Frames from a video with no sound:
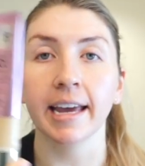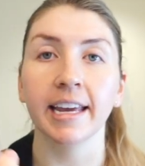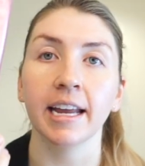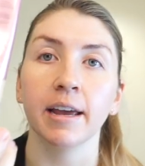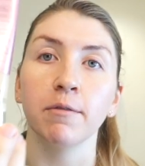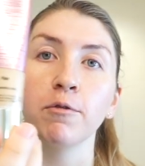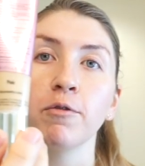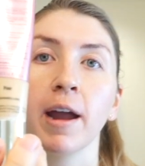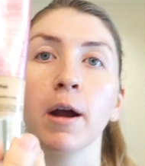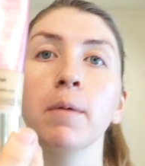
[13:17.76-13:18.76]
I get it in
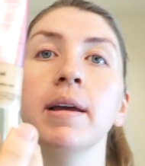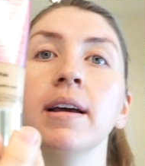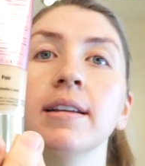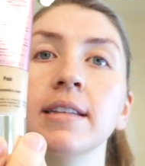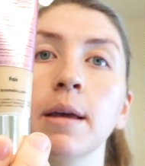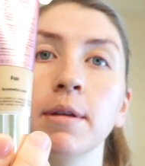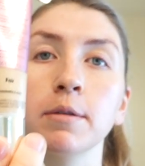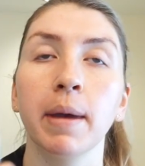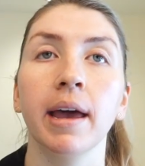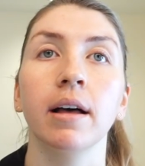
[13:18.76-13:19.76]
Fair because I'm
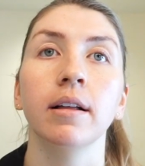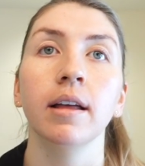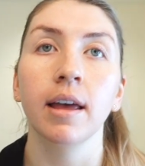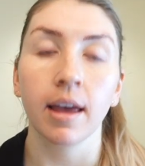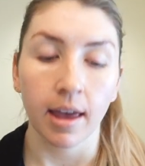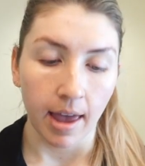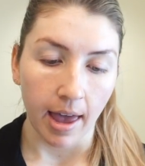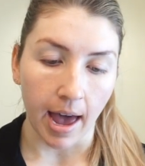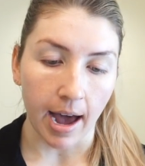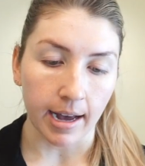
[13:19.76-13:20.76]
as
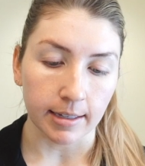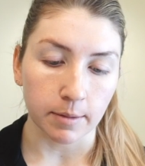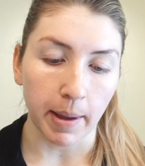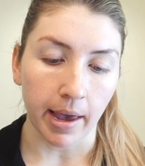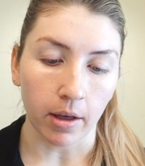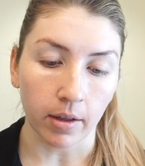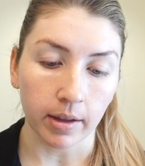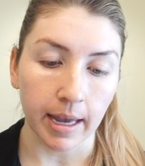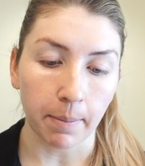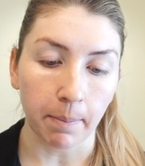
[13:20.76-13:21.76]

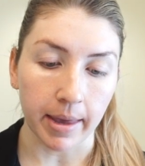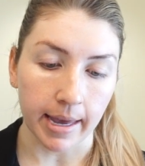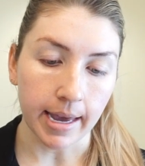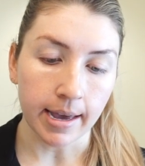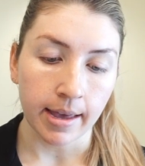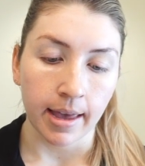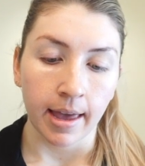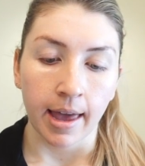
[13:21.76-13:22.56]
pale can be.